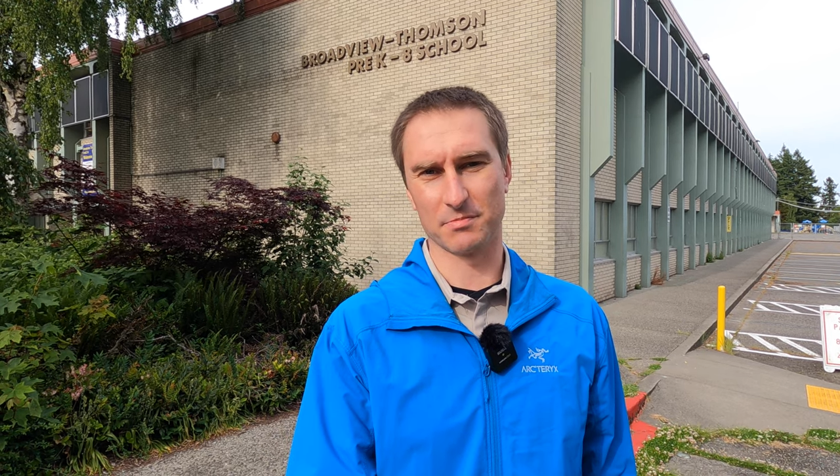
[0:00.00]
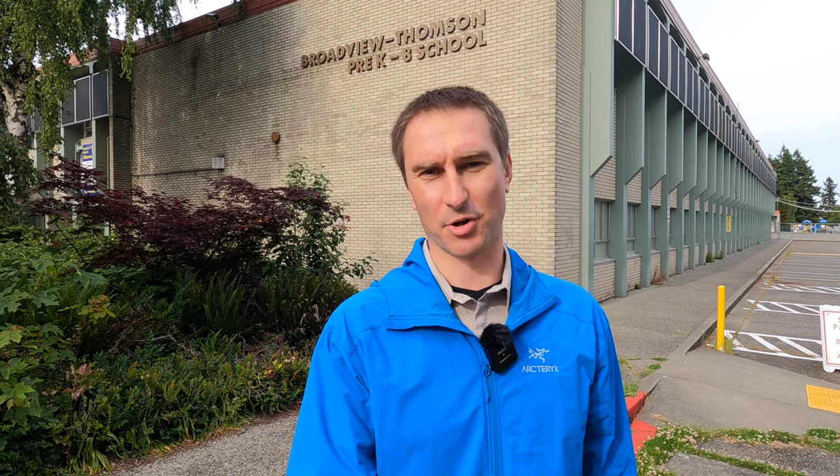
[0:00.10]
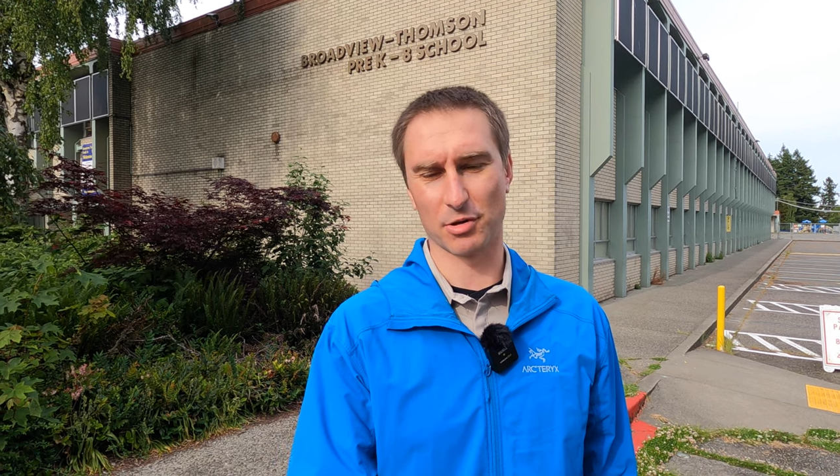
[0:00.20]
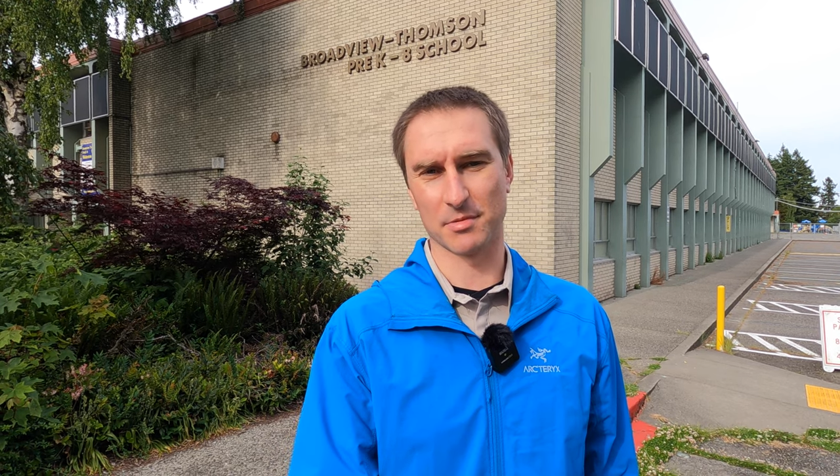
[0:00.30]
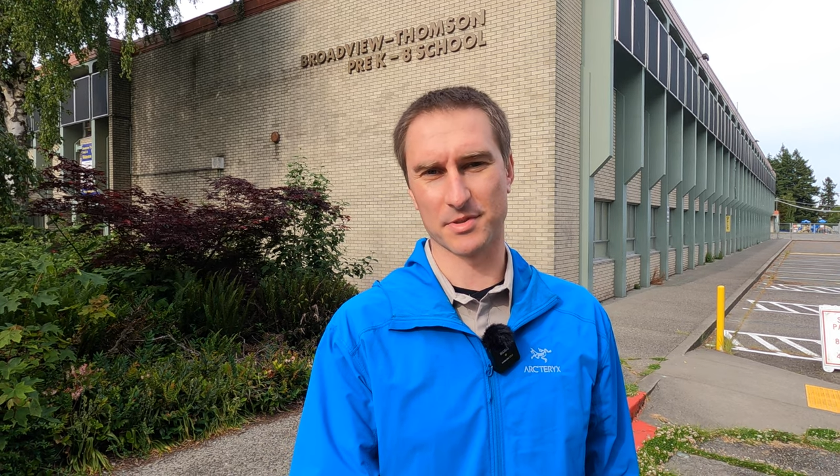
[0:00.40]

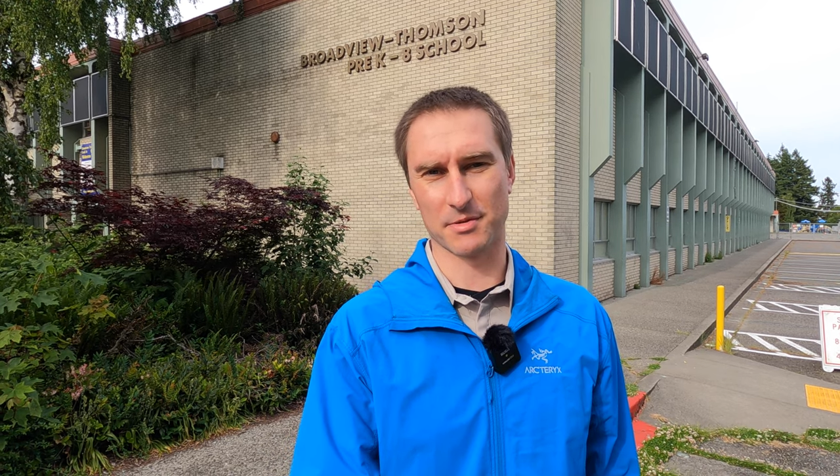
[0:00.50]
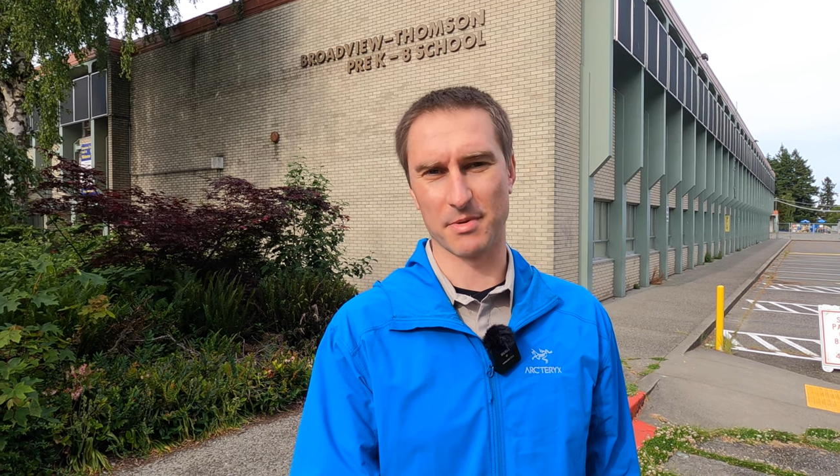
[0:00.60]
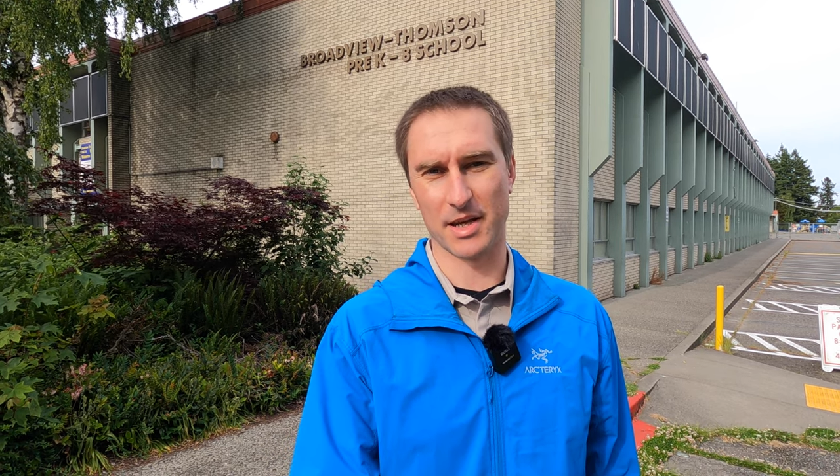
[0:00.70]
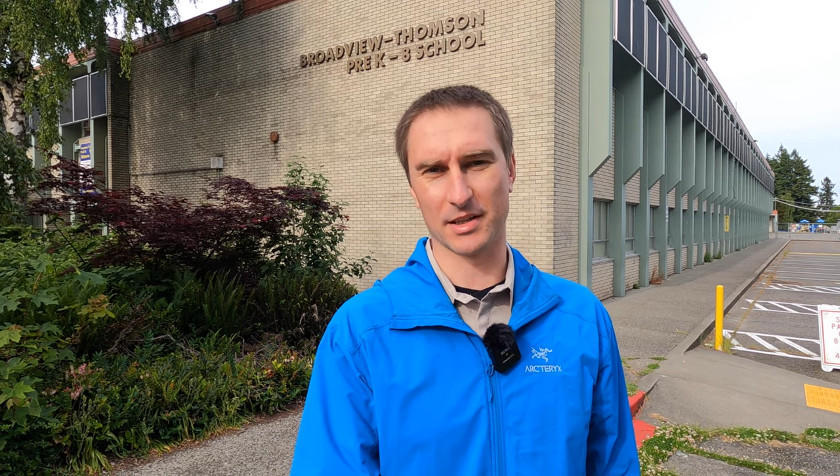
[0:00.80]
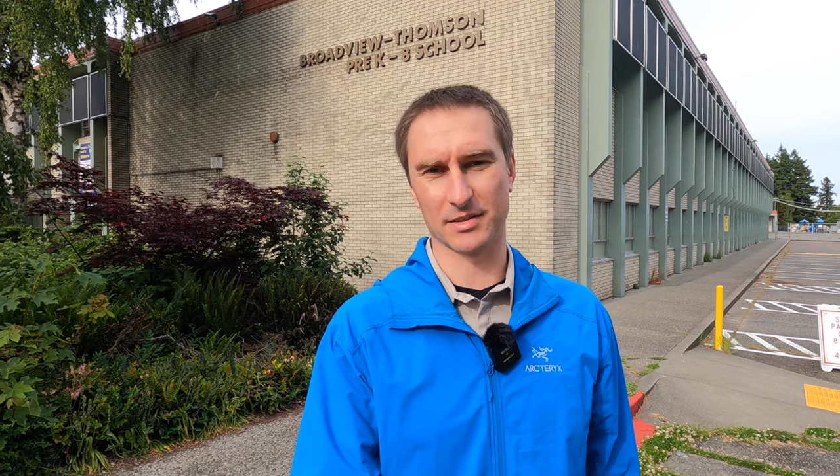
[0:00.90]
problems
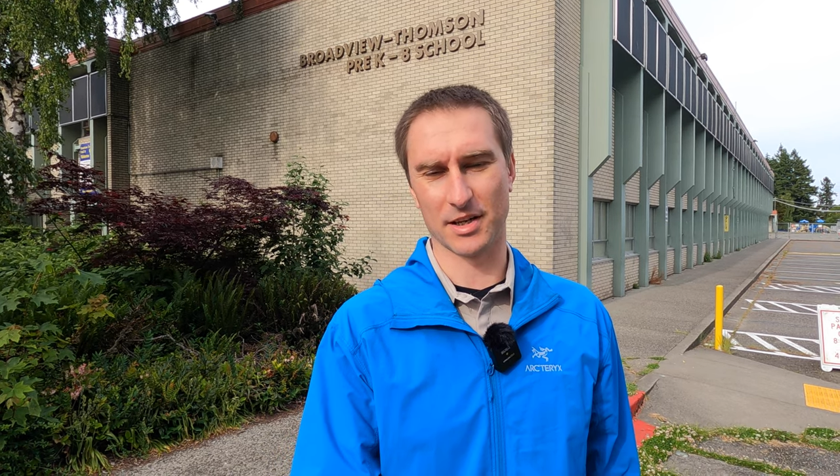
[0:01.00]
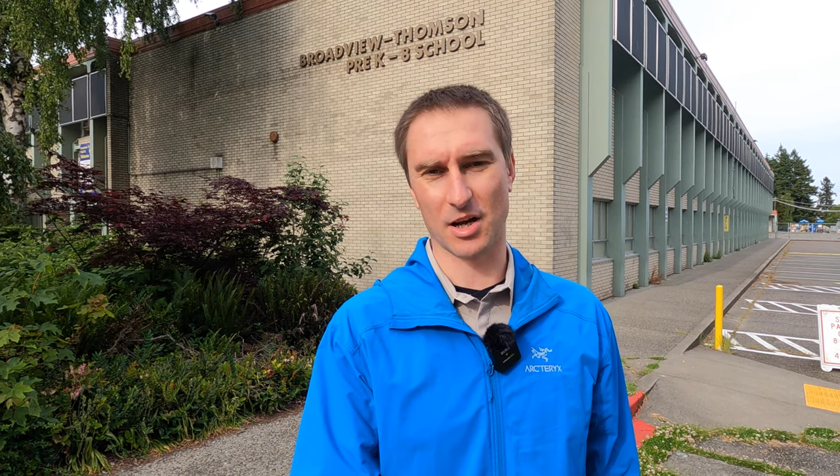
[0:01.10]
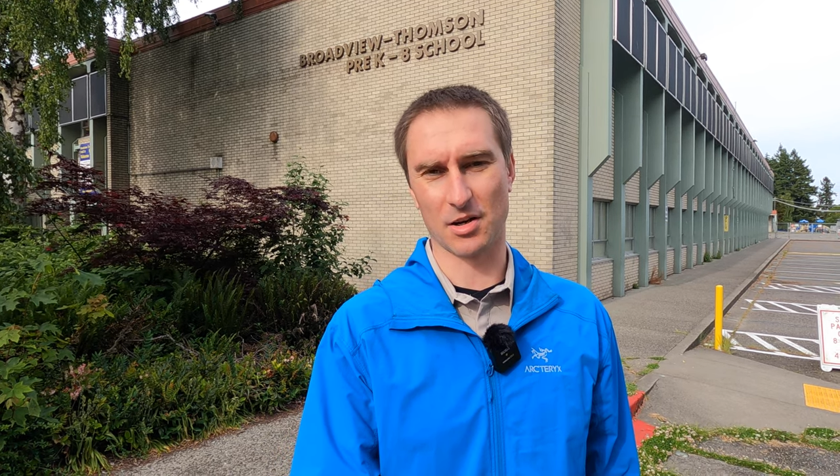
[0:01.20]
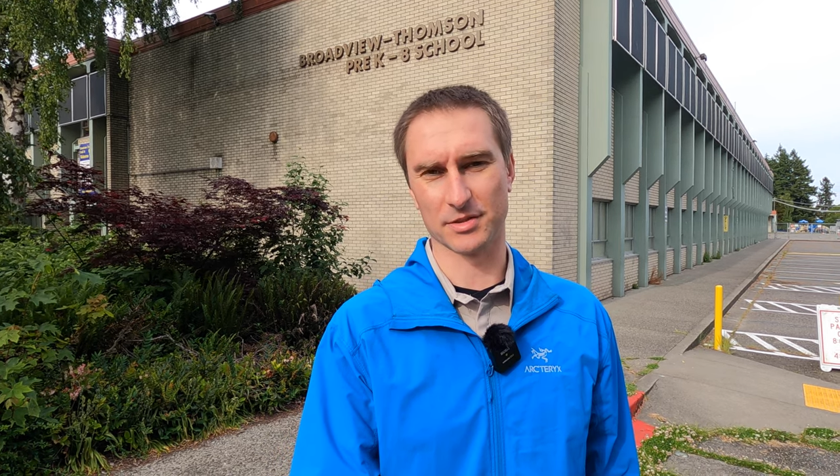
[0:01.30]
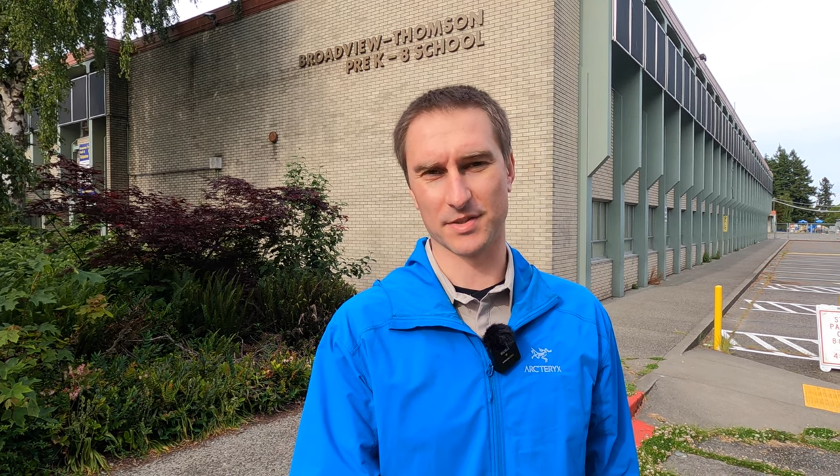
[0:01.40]
remain
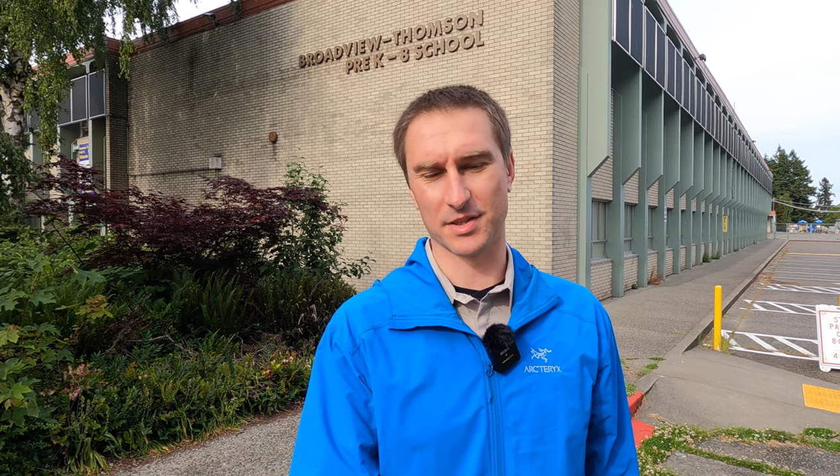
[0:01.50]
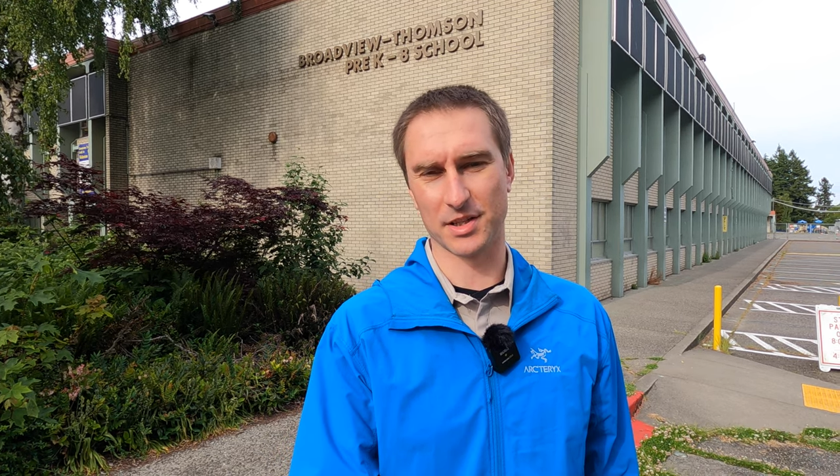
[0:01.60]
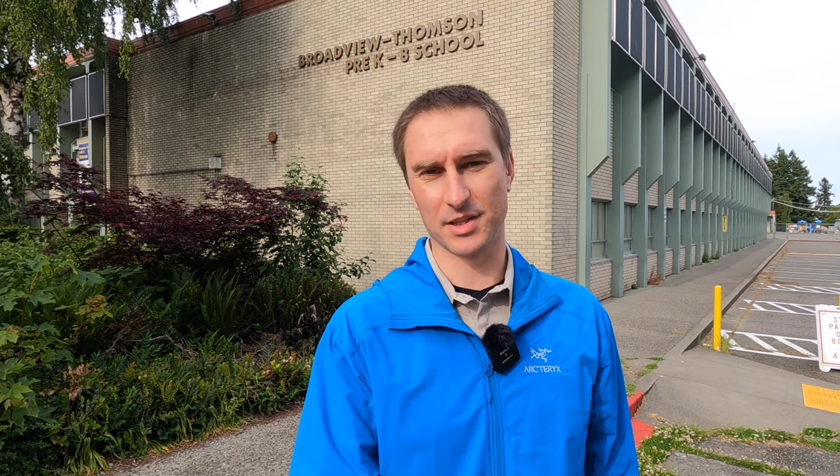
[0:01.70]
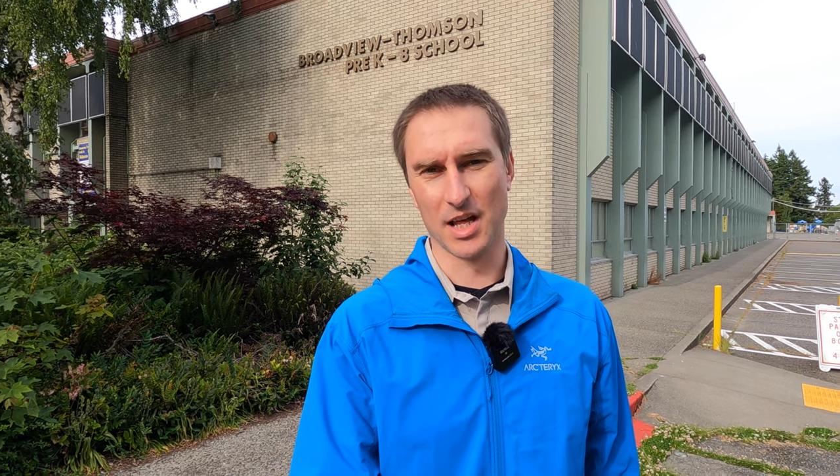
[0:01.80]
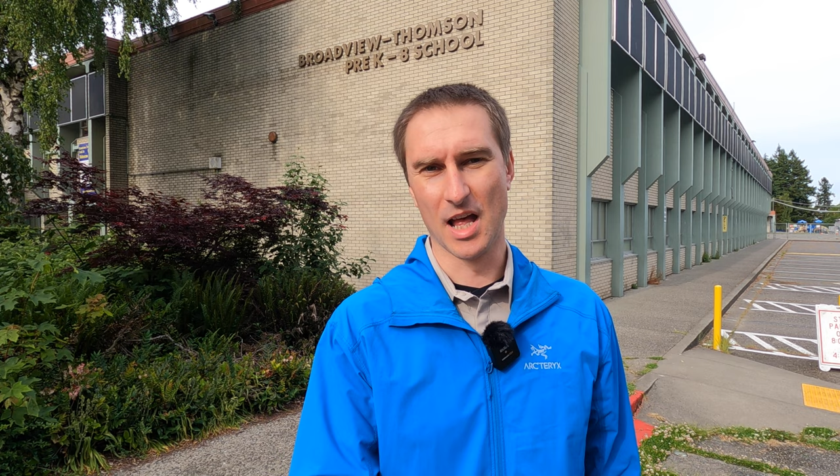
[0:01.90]
around the
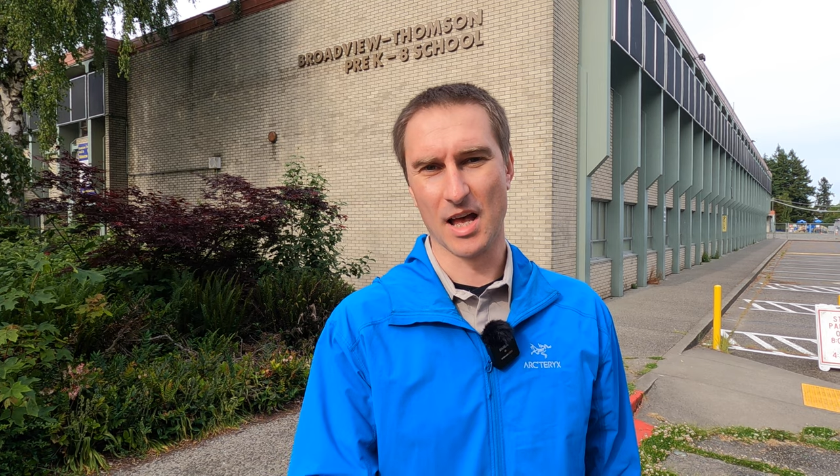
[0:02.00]
city.